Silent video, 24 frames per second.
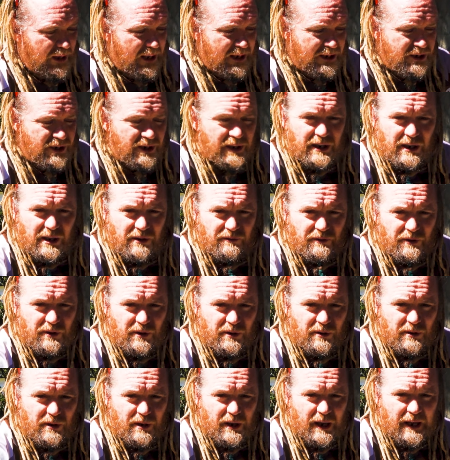actually give
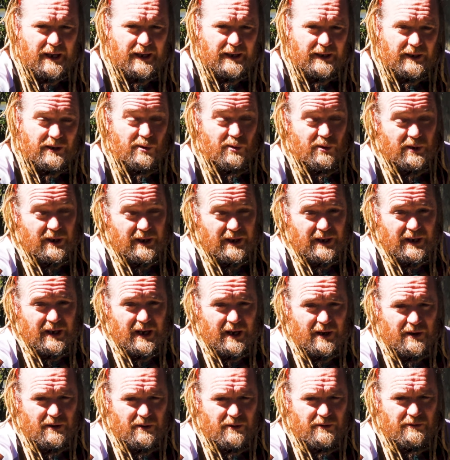you a good
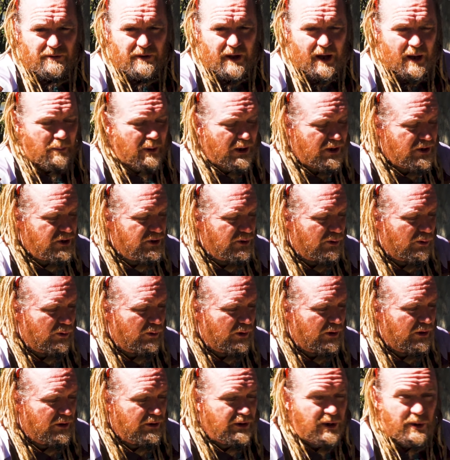indicator of how much
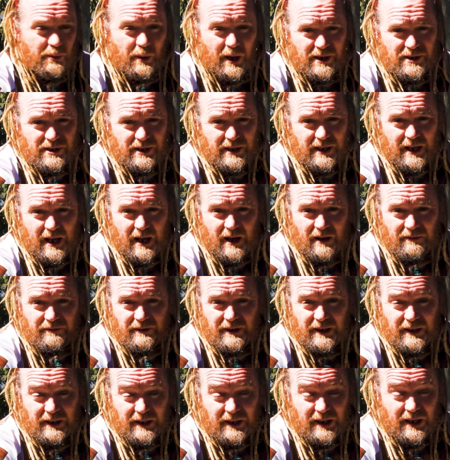oil you actually have
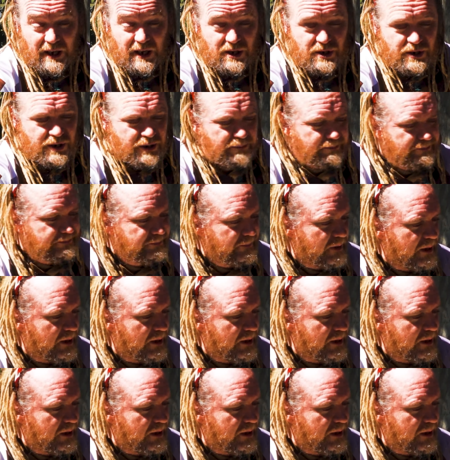in the engine.